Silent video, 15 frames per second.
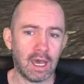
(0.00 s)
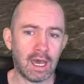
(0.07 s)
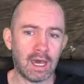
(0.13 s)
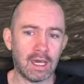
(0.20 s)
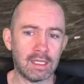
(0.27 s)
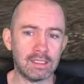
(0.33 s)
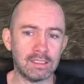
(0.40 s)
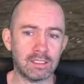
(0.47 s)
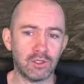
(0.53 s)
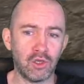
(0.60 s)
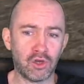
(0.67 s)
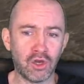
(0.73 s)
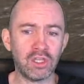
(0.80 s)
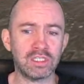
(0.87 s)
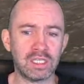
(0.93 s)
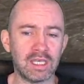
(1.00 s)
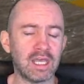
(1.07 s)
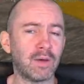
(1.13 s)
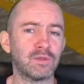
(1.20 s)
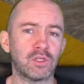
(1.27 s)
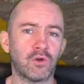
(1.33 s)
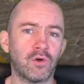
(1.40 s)
And you could say
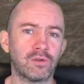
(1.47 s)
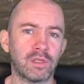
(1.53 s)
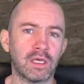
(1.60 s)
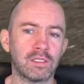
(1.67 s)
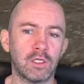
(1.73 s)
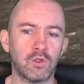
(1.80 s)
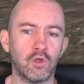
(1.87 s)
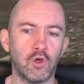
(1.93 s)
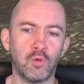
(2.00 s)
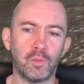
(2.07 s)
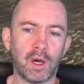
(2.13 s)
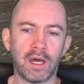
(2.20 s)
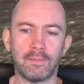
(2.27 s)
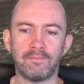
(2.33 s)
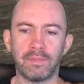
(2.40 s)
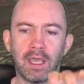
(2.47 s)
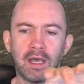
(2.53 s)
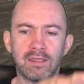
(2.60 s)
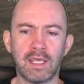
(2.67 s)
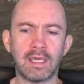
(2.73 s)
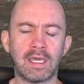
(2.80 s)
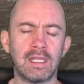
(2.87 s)
that was the wrong thing to do, but
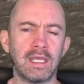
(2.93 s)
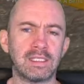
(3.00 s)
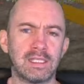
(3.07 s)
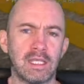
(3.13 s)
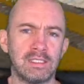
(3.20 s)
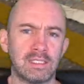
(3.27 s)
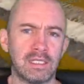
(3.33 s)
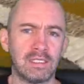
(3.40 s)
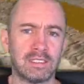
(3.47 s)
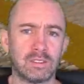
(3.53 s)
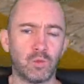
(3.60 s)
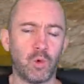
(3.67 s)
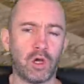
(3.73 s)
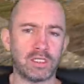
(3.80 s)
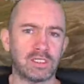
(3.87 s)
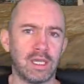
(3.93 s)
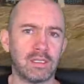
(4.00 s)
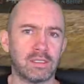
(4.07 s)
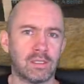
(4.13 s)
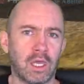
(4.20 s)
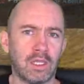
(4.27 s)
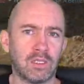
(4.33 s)
I think in this instance, what
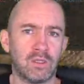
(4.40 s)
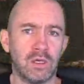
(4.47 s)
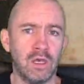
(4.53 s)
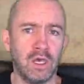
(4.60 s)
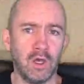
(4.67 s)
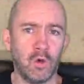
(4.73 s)
Sid did